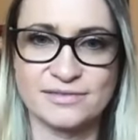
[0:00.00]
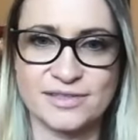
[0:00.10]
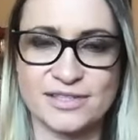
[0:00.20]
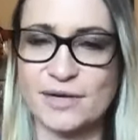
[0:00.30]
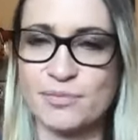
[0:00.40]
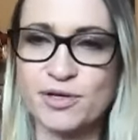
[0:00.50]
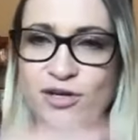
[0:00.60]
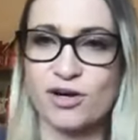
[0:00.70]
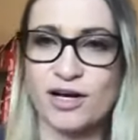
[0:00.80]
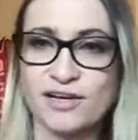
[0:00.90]
Because I put it
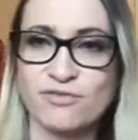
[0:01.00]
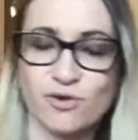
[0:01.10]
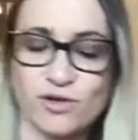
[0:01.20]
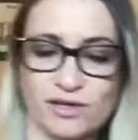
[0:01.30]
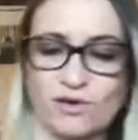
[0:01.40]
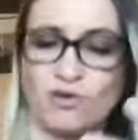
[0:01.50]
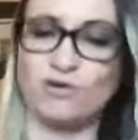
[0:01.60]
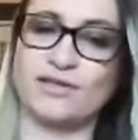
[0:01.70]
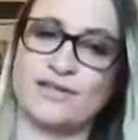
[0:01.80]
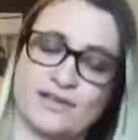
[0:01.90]
already for all
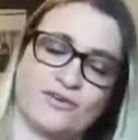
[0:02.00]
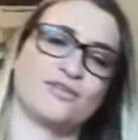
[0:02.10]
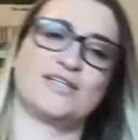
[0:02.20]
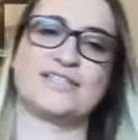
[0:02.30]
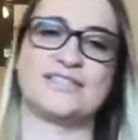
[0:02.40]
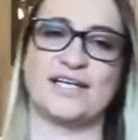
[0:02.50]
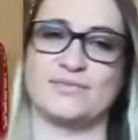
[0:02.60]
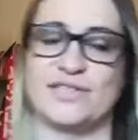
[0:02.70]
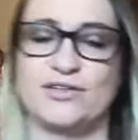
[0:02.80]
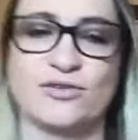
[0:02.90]
the
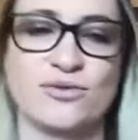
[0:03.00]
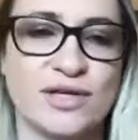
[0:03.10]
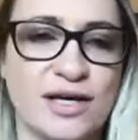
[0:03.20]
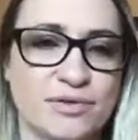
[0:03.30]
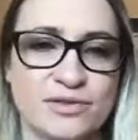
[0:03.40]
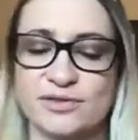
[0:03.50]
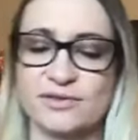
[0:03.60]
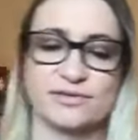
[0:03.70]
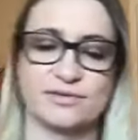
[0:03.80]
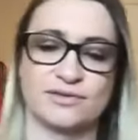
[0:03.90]
exams. I don't know what happened to
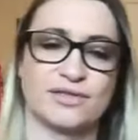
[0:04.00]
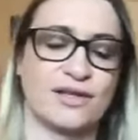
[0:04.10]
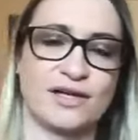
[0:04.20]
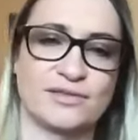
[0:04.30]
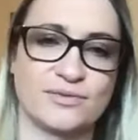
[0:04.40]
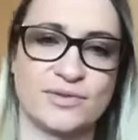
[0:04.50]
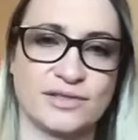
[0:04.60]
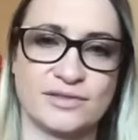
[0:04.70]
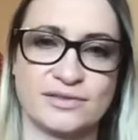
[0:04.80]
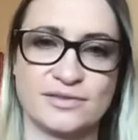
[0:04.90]
the last
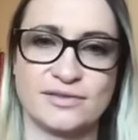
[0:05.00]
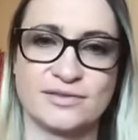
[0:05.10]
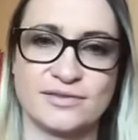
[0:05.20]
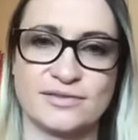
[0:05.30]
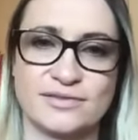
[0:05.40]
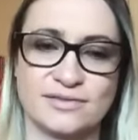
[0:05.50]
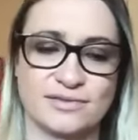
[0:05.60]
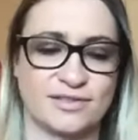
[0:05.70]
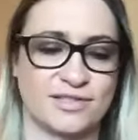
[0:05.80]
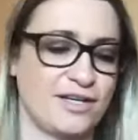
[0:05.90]
one
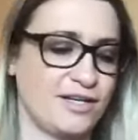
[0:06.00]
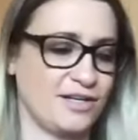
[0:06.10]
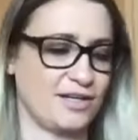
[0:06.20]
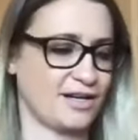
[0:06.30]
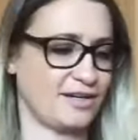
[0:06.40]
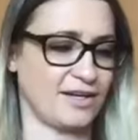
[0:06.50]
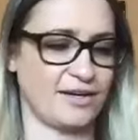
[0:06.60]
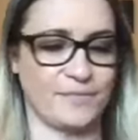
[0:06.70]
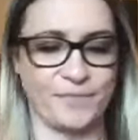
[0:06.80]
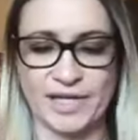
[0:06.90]
because I did it that
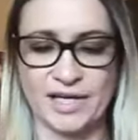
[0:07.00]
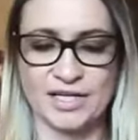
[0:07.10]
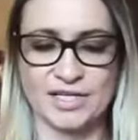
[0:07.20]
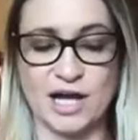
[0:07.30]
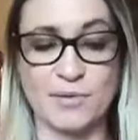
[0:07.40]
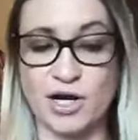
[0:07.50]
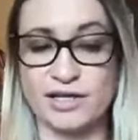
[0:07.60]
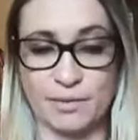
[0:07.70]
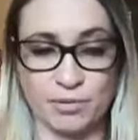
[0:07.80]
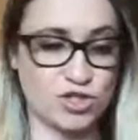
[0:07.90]
day. So I'm gonna
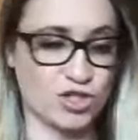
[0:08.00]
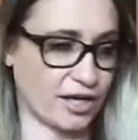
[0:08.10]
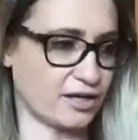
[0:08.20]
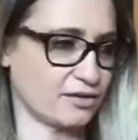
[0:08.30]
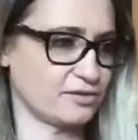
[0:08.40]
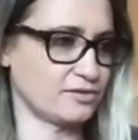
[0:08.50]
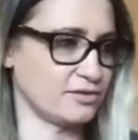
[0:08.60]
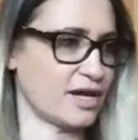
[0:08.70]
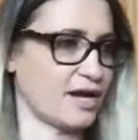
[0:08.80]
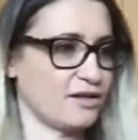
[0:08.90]
double check
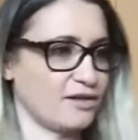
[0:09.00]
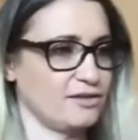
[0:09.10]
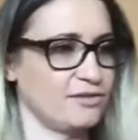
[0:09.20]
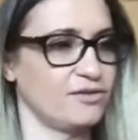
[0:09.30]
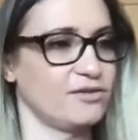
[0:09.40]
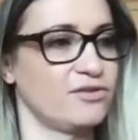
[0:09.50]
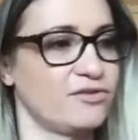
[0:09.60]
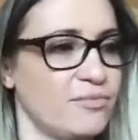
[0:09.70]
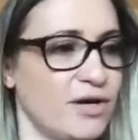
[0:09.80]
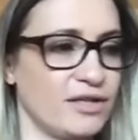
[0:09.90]
that the
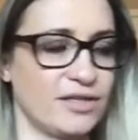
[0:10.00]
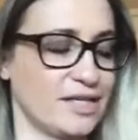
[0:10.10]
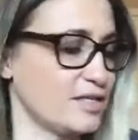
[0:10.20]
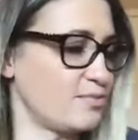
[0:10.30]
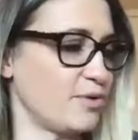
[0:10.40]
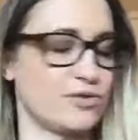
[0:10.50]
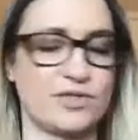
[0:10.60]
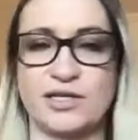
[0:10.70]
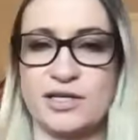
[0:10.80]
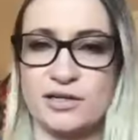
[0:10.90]
reminder is
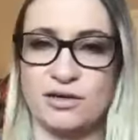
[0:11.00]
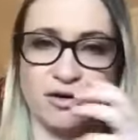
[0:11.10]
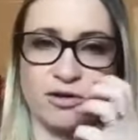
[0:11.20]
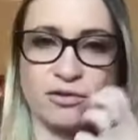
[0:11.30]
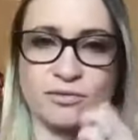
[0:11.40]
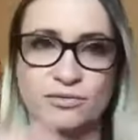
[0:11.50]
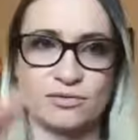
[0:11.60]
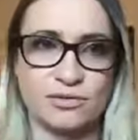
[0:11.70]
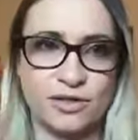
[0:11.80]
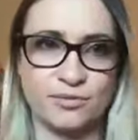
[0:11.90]
posted in
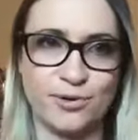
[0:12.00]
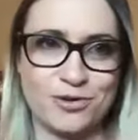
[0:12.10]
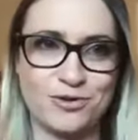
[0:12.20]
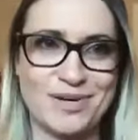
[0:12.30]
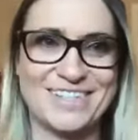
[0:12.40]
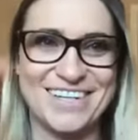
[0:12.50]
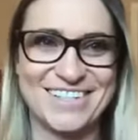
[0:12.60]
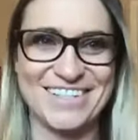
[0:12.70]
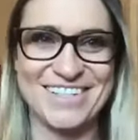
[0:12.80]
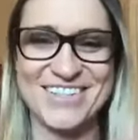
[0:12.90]
both of my
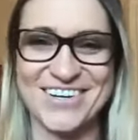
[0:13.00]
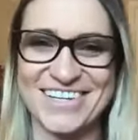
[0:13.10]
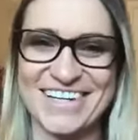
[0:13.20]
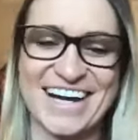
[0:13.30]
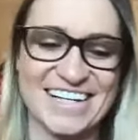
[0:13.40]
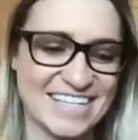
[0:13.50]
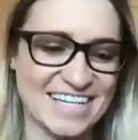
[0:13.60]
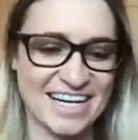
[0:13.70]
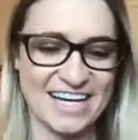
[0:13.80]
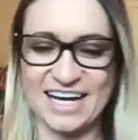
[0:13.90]
sections on Connect
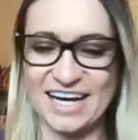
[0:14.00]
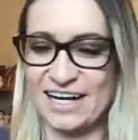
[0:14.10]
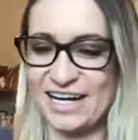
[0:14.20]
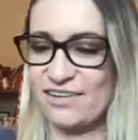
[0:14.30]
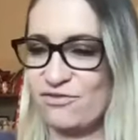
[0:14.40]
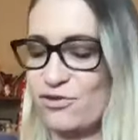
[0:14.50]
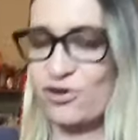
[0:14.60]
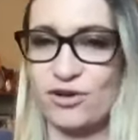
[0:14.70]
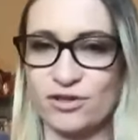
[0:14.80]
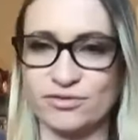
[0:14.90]
and for
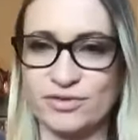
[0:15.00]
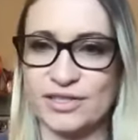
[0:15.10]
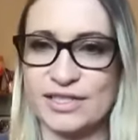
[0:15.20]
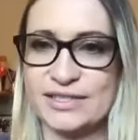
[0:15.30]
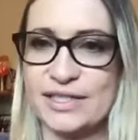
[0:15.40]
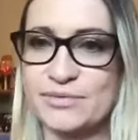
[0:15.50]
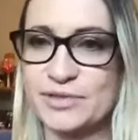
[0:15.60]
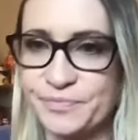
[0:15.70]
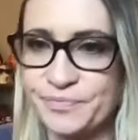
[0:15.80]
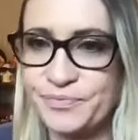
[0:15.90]
all of the exams.